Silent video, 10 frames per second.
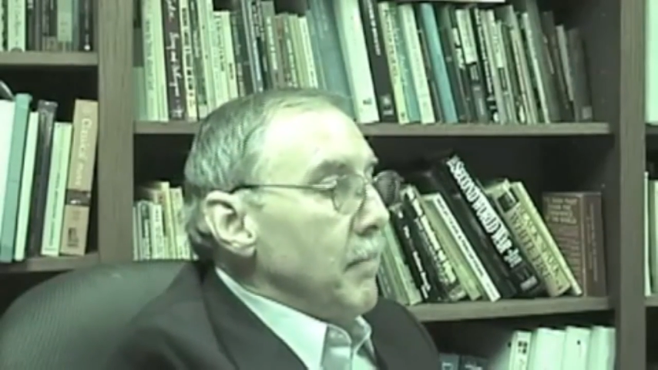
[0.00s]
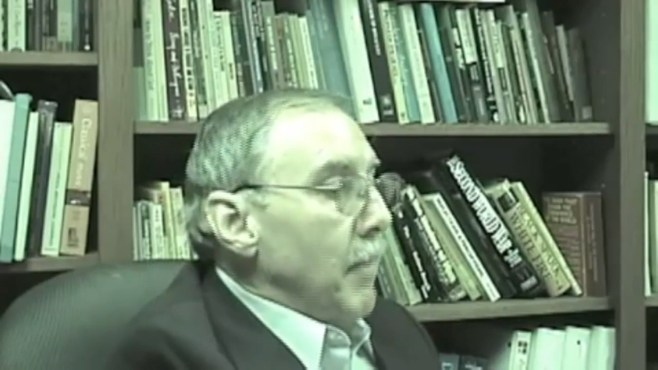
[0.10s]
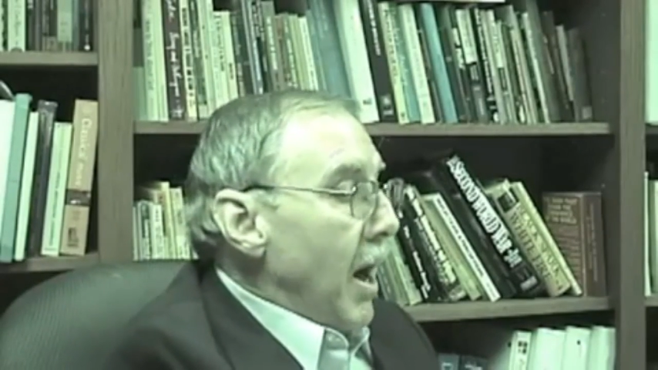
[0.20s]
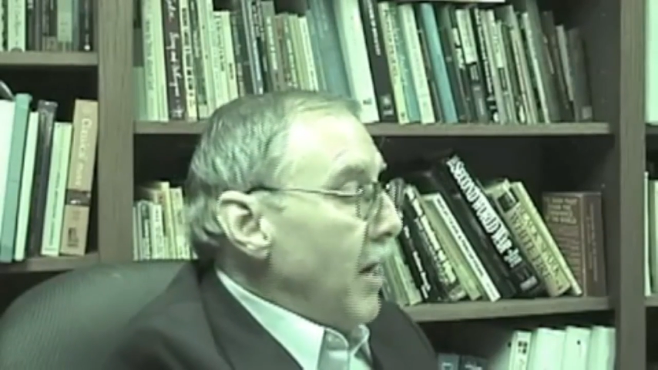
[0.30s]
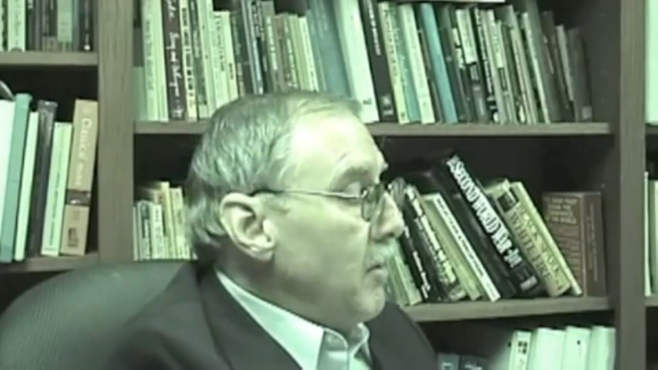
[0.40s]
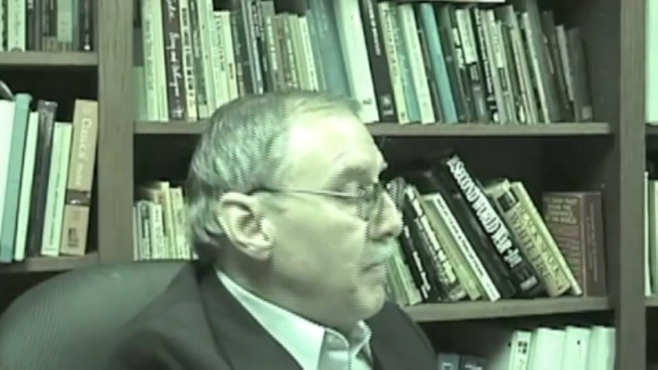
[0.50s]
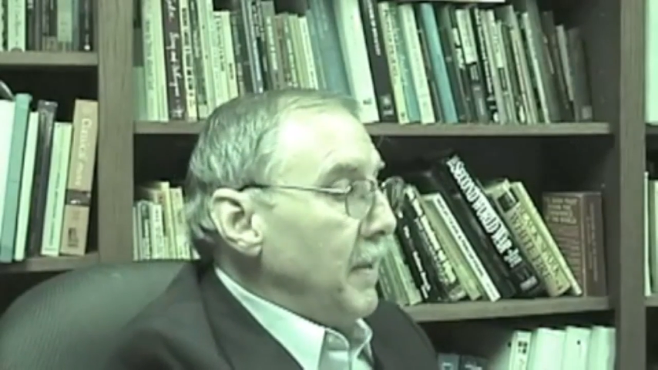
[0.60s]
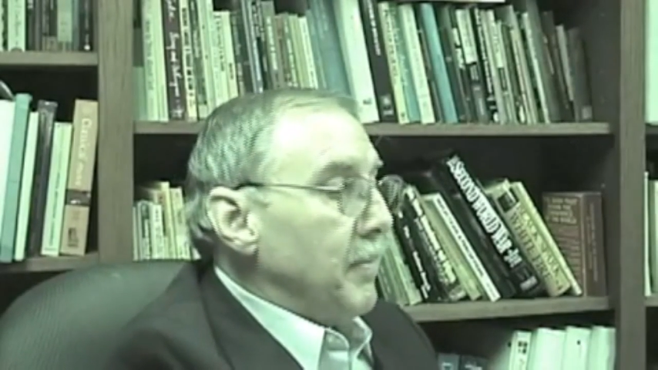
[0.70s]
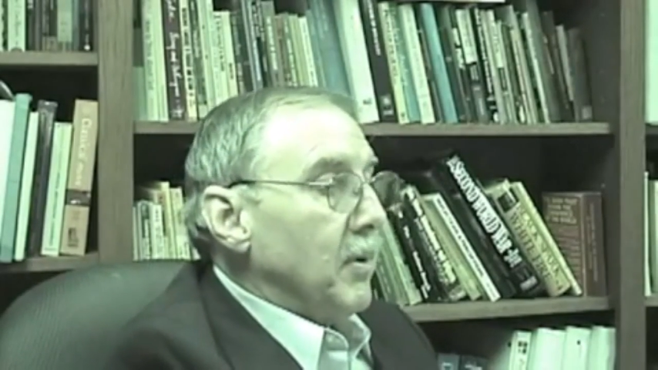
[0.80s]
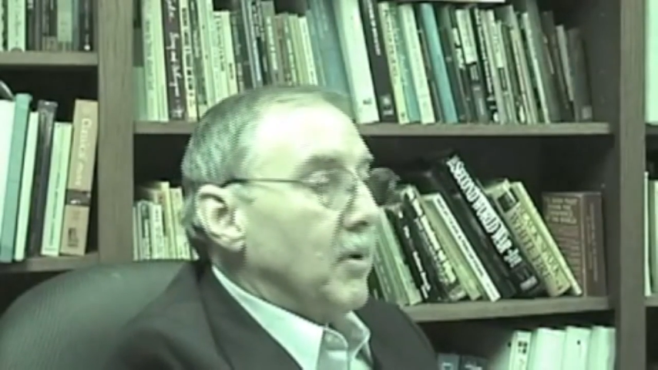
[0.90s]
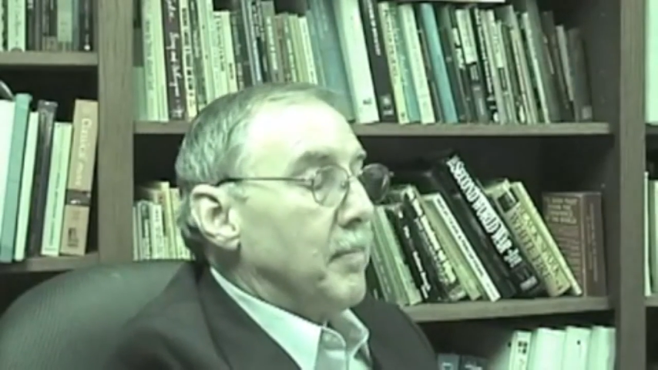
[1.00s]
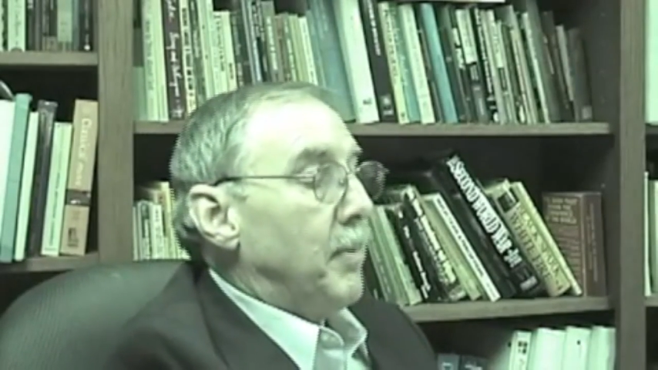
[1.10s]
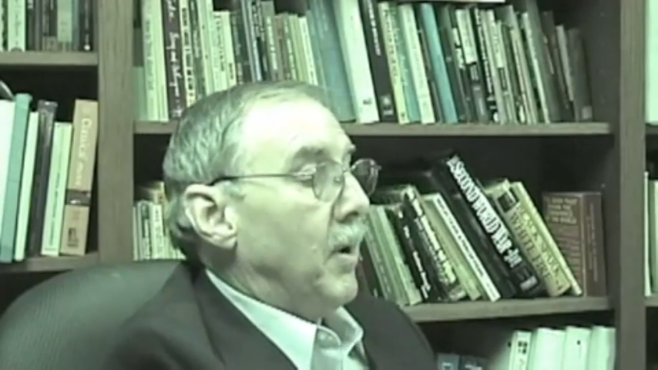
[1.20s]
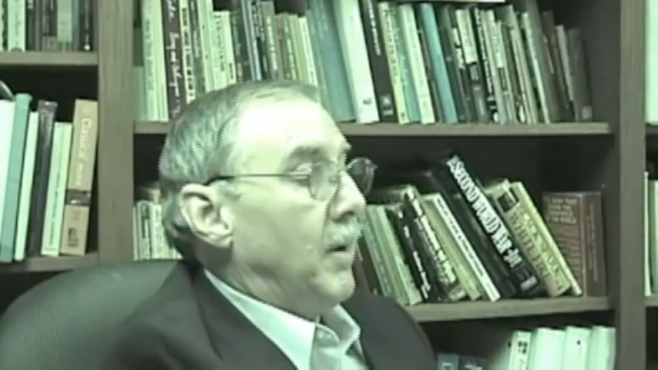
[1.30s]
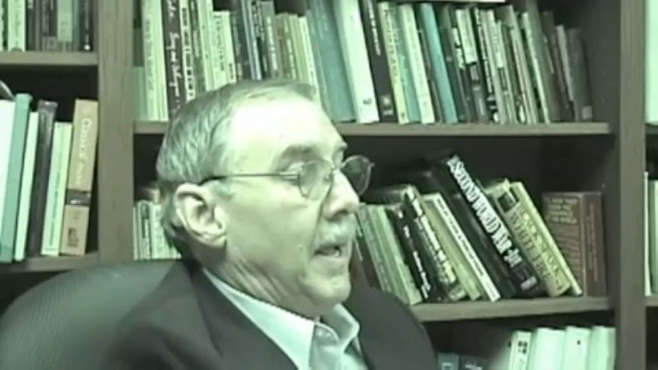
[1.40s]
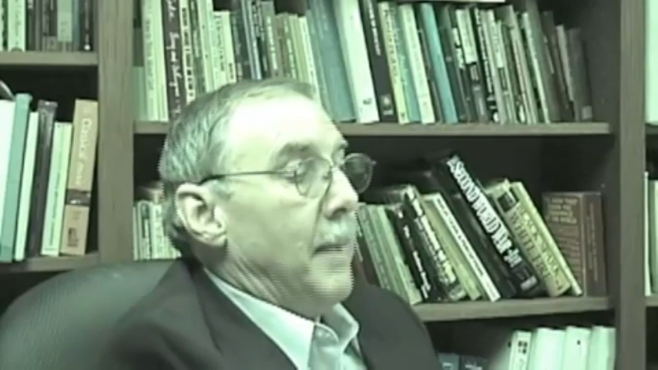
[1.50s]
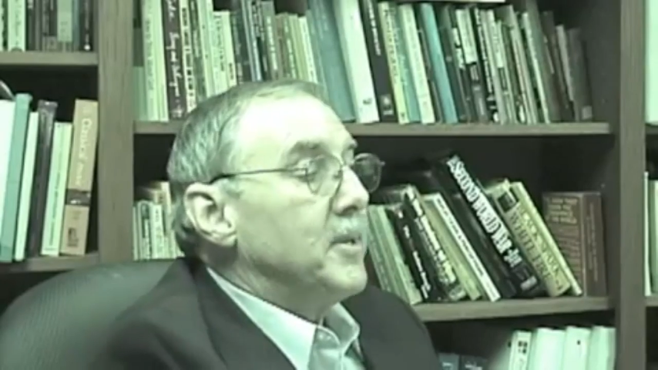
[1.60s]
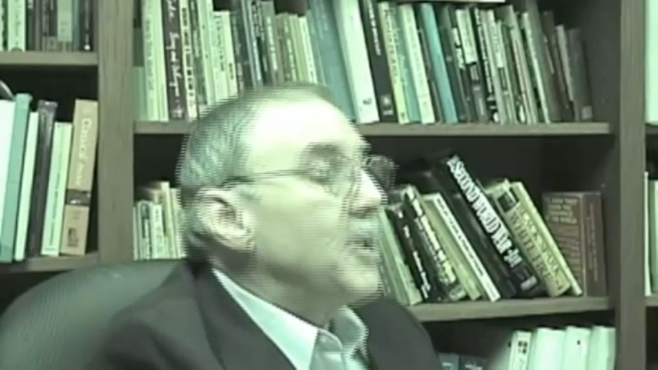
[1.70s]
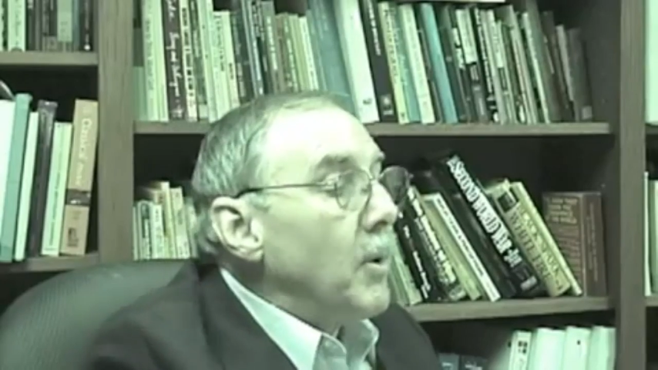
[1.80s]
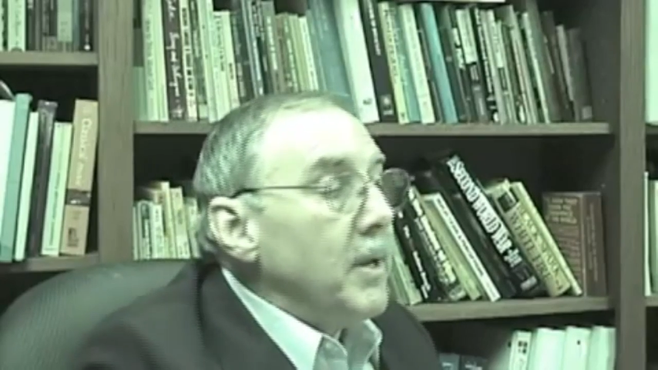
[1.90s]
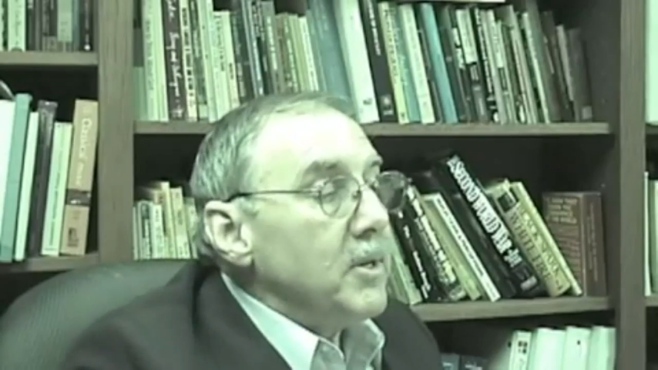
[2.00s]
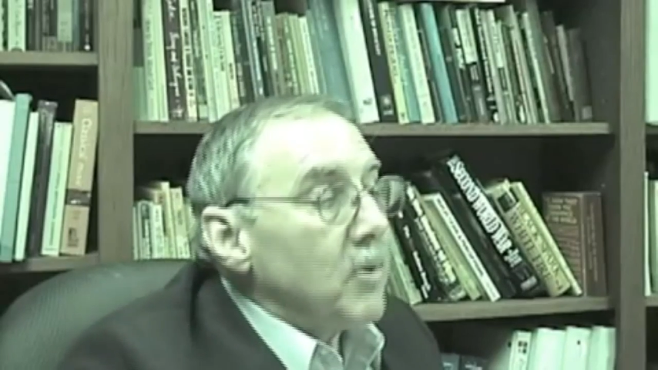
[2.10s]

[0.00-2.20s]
Modern people look upon Amazonian